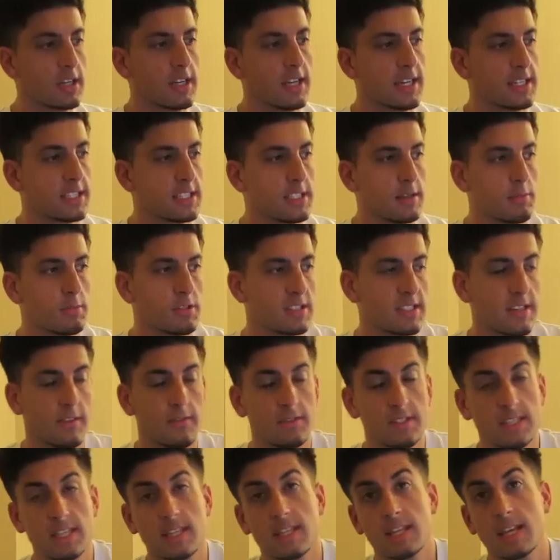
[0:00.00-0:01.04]
Dance is number
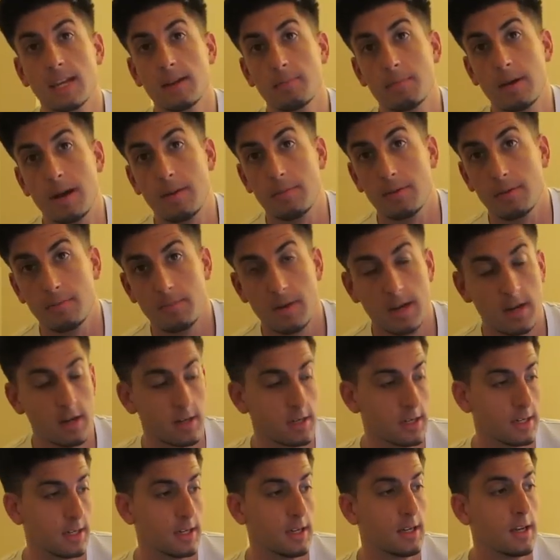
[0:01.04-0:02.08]
17 in hip hop in
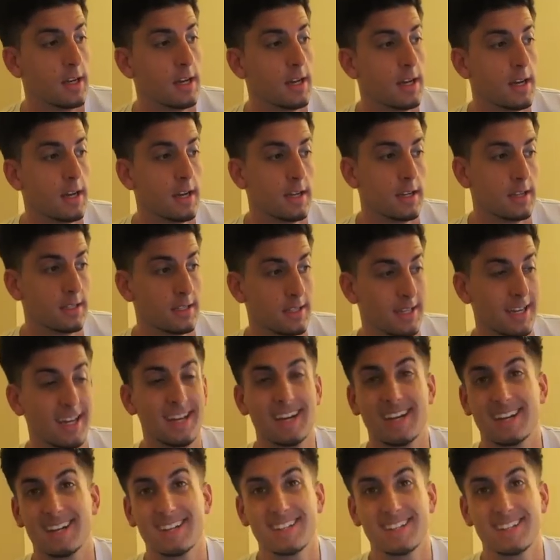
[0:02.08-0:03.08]
America. It is? Yeah.